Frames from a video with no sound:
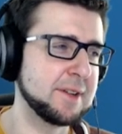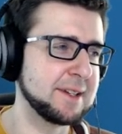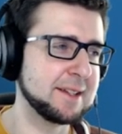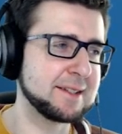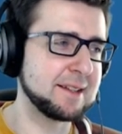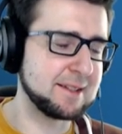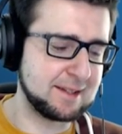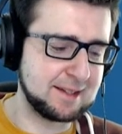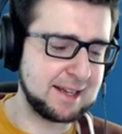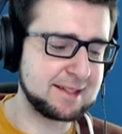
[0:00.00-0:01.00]
and it's,
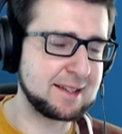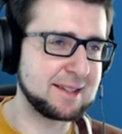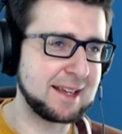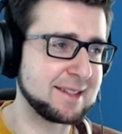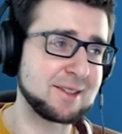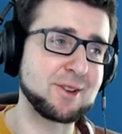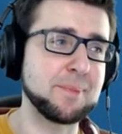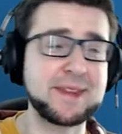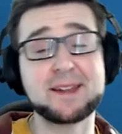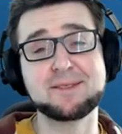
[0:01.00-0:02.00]
it's it gets it gets the
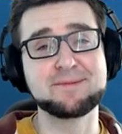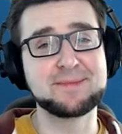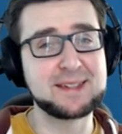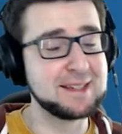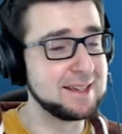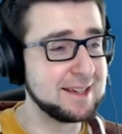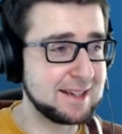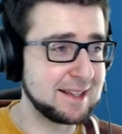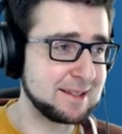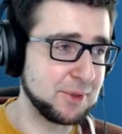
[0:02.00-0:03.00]
job done.
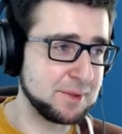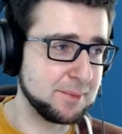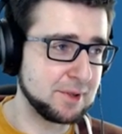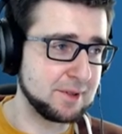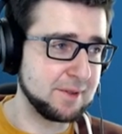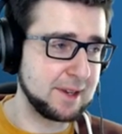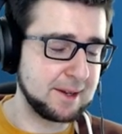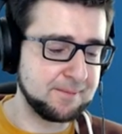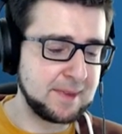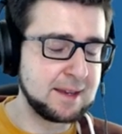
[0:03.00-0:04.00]
That's the most important thing.
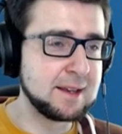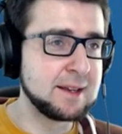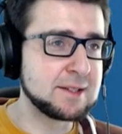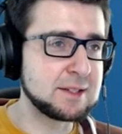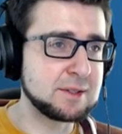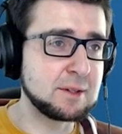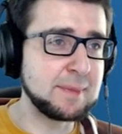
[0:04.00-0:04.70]
So it's gonna